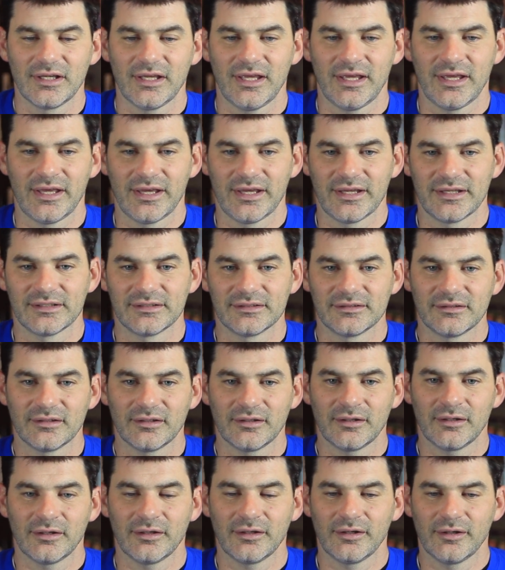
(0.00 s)
and
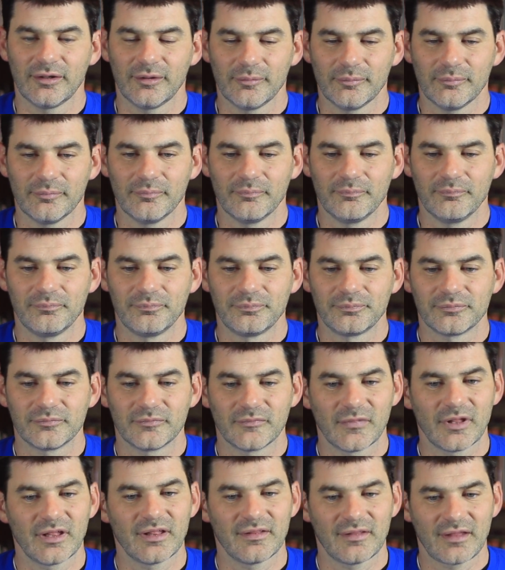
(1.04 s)

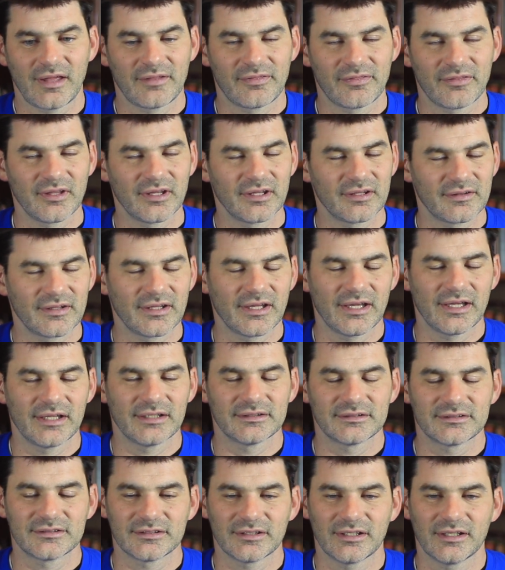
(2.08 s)
I think
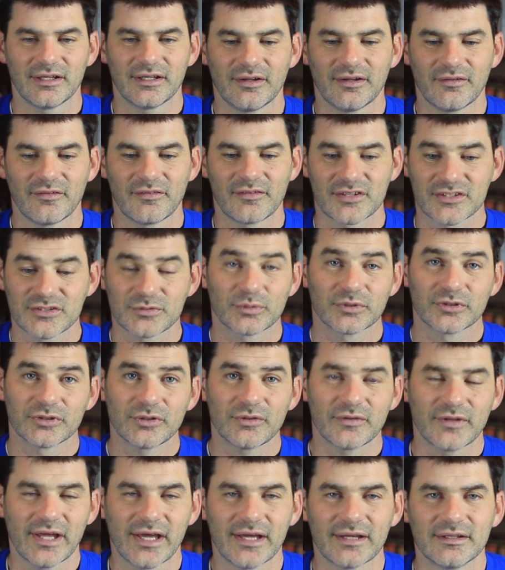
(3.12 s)
that this will
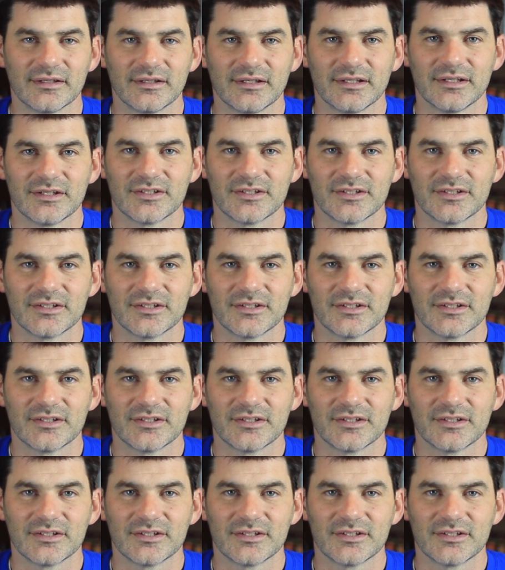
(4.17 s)
do that.